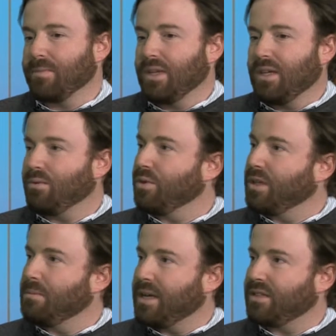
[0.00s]
it
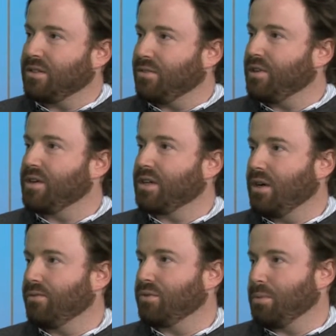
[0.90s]
really makes it a very
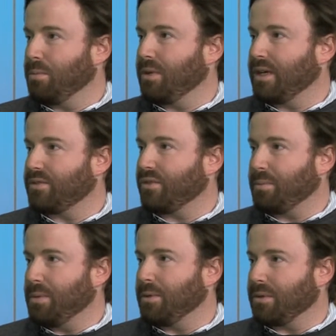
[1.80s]
comfortable place for
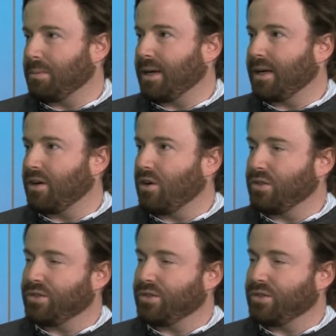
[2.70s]
people to buy a car.